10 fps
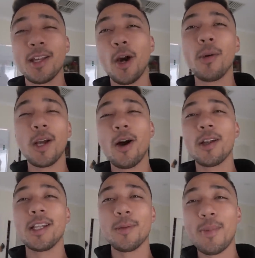going
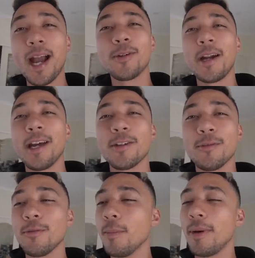on in the background
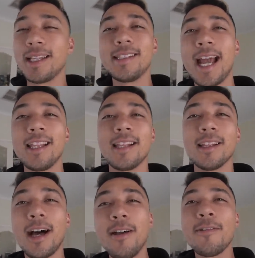of my daily
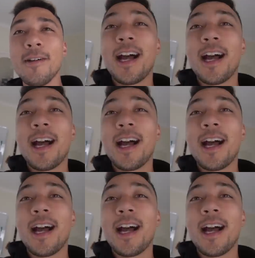life.